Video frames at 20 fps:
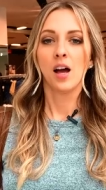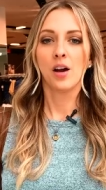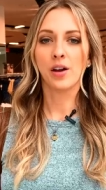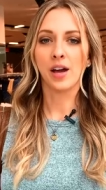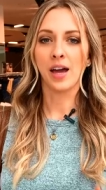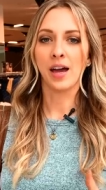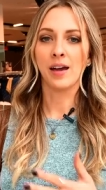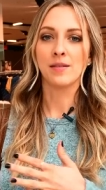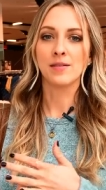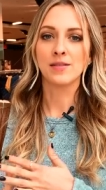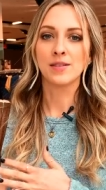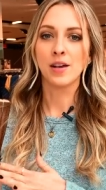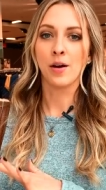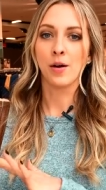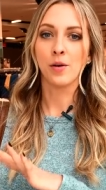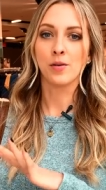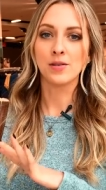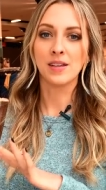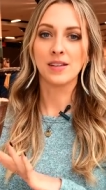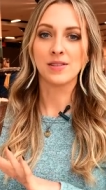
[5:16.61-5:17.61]
Okay,
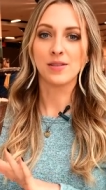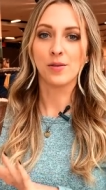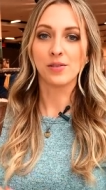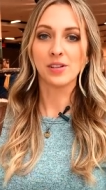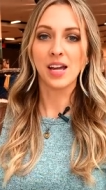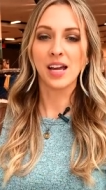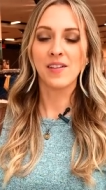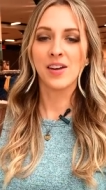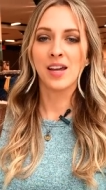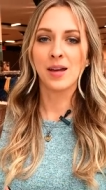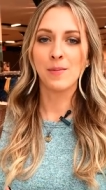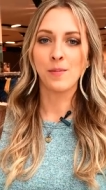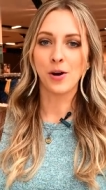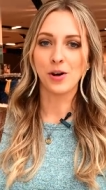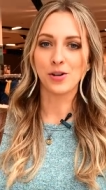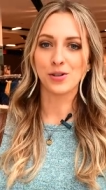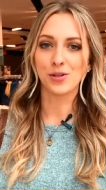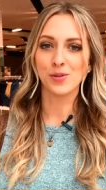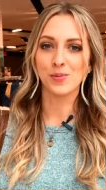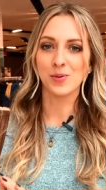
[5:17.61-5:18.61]
so since Old Navy and
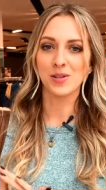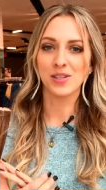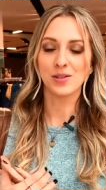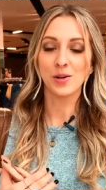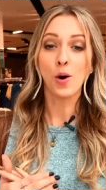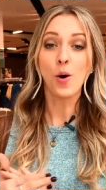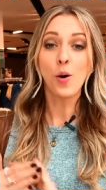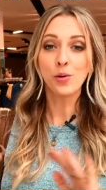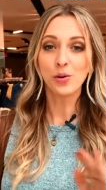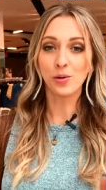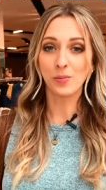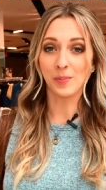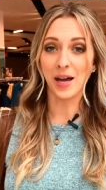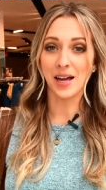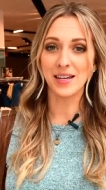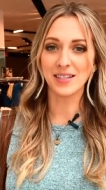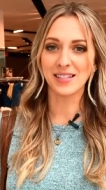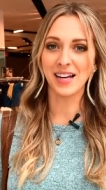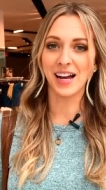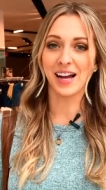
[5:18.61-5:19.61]
Marshall's was a total
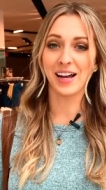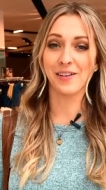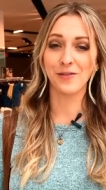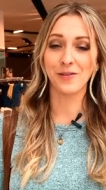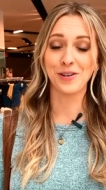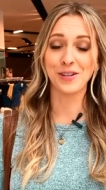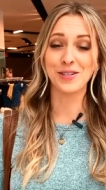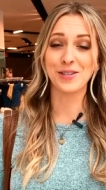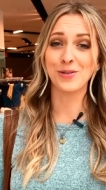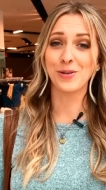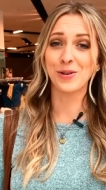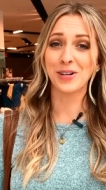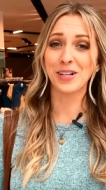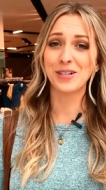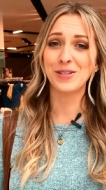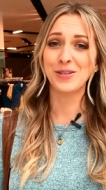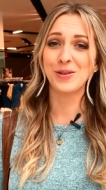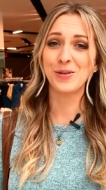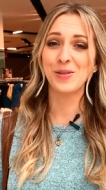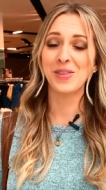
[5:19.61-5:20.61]
bust, I've
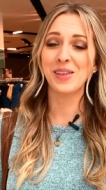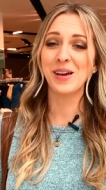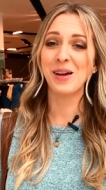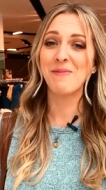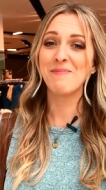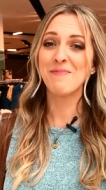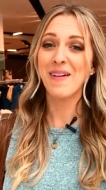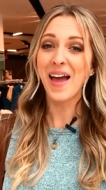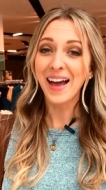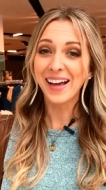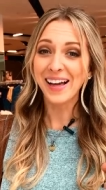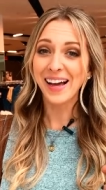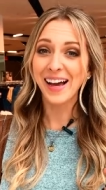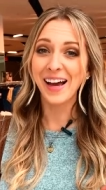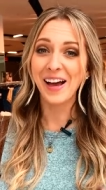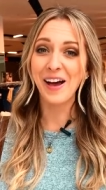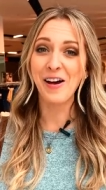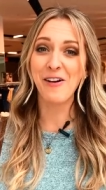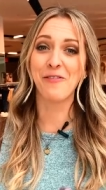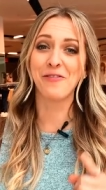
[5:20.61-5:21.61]
resorted to the
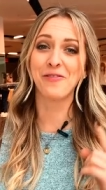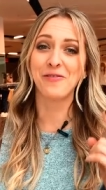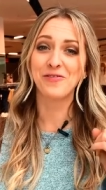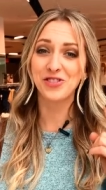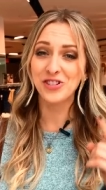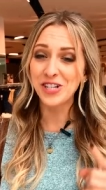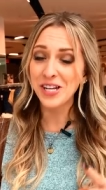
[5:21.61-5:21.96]
mecca of